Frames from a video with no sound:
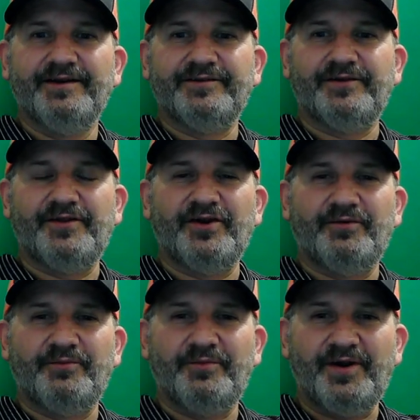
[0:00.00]
So they
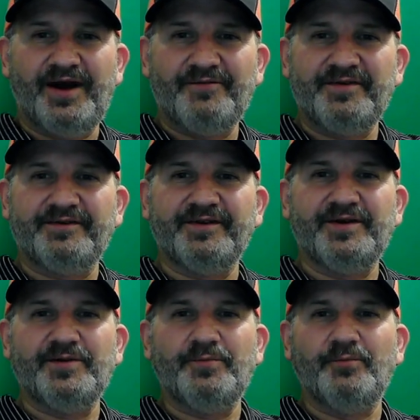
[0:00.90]
are
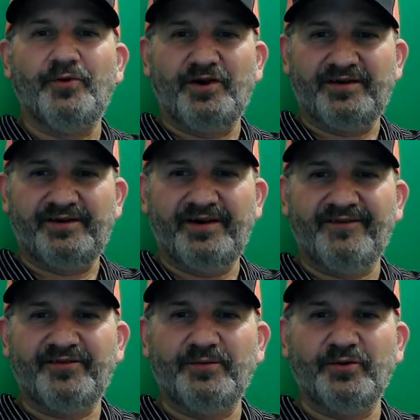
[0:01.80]
obviously more
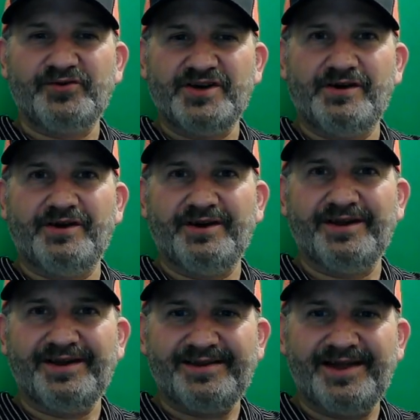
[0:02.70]
comfortable
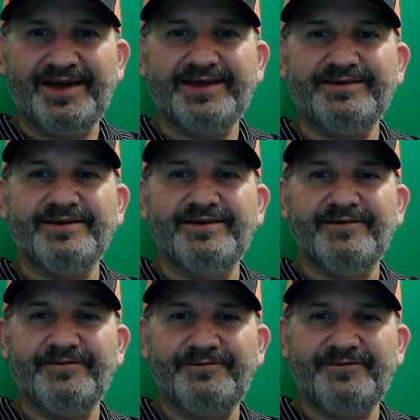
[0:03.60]
sharing candid
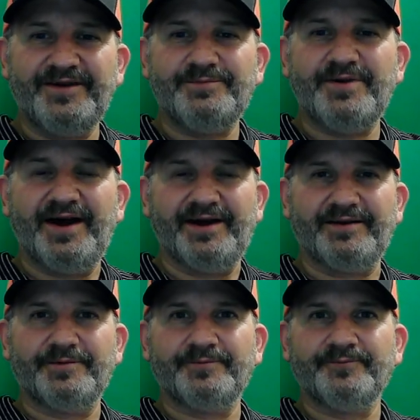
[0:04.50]
feedback.